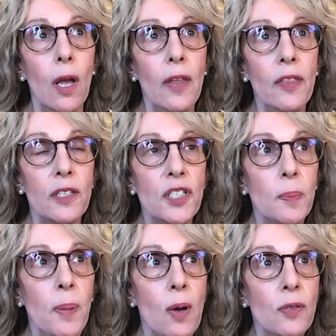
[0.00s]
They're
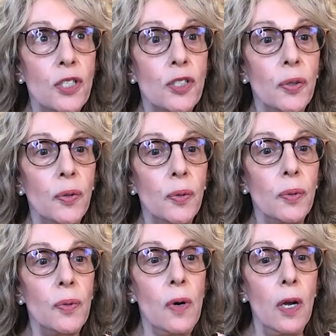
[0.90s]
supposed
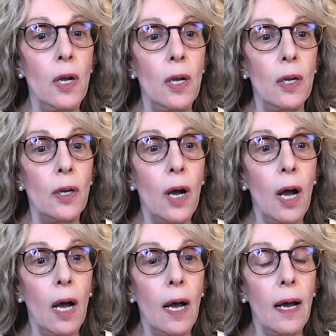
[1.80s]
to,
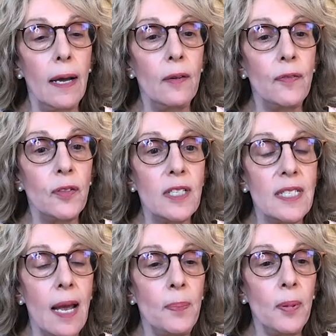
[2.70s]
for
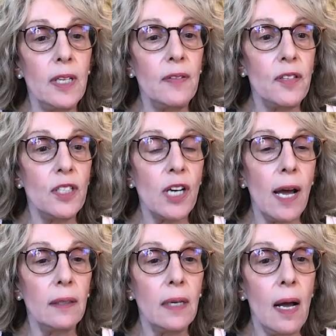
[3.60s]
example, if the
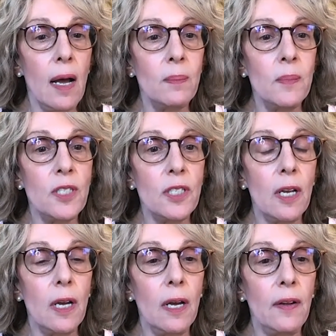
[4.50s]
child comes,
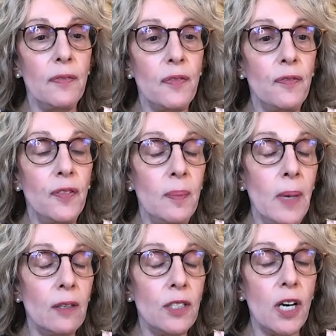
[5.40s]
if a
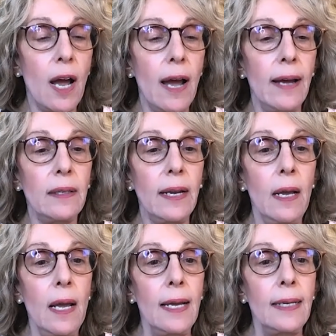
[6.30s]
female child
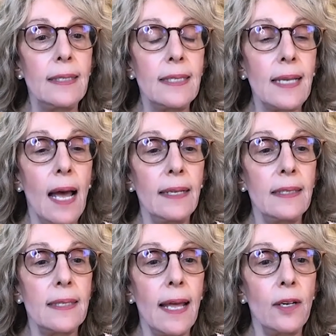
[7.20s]

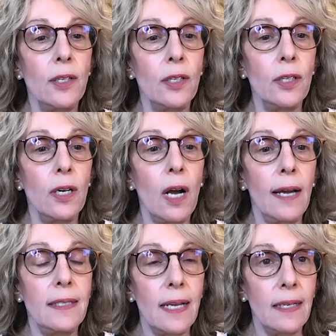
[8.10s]
decides that her
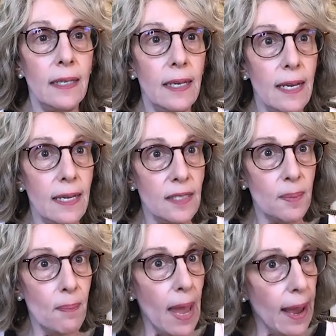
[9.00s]
identity is
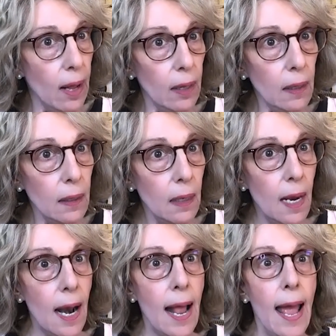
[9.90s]
male
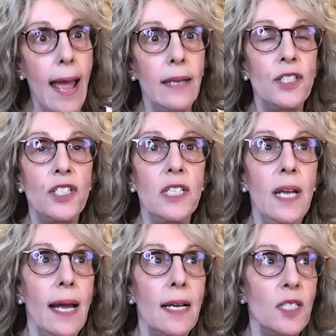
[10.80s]
and she
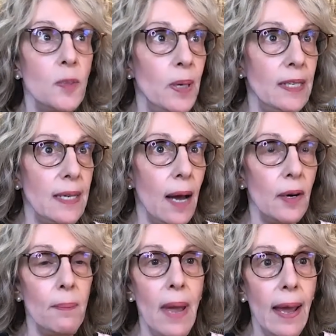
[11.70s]
has picked out
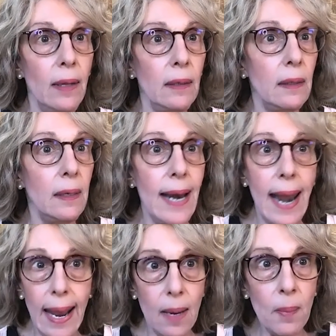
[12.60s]
a male
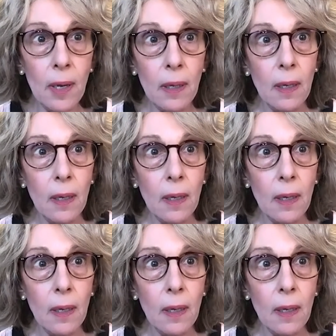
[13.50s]
name,